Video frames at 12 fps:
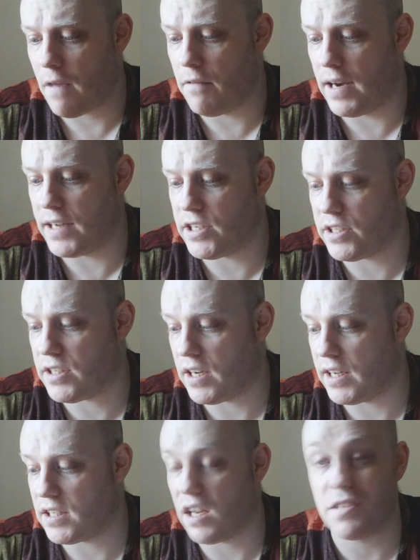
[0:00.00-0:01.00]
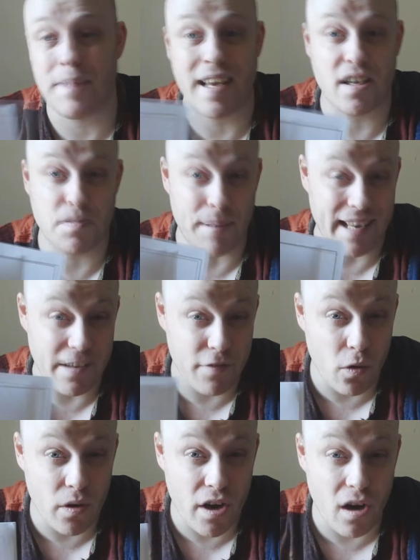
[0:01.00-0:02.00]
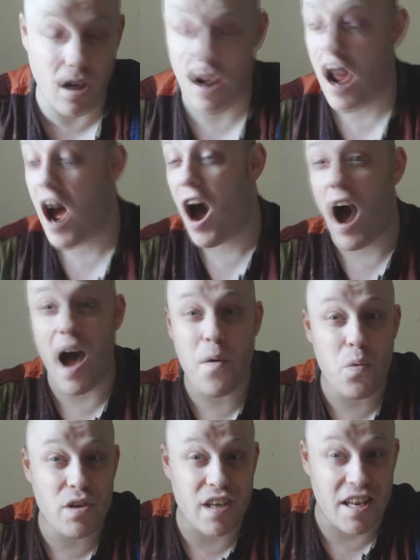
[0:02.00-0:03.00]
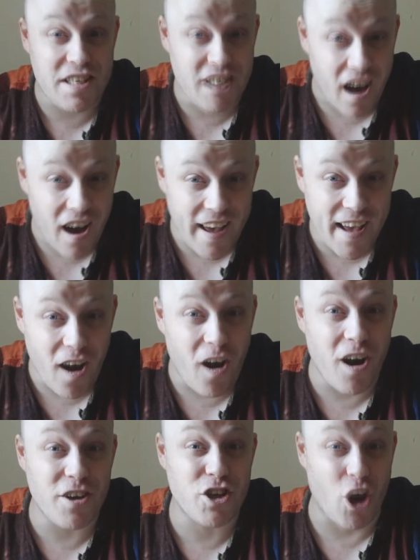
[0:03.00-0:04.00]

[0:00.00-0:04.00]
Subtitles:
religious studies class, because believe it or not, I was a die-hard